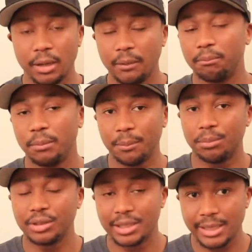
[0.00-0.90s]
being
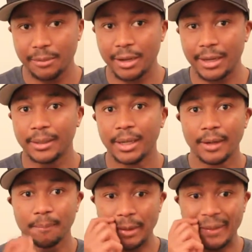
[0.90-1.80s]
put to sleep by
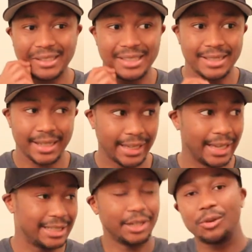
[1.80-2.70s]
Mantis, and he
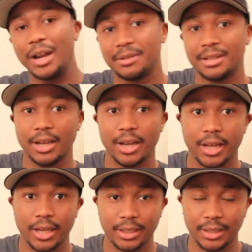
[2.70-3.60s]
actually grabs
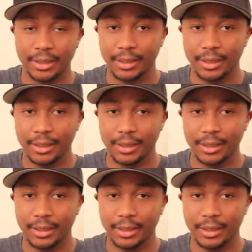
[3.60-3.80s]
that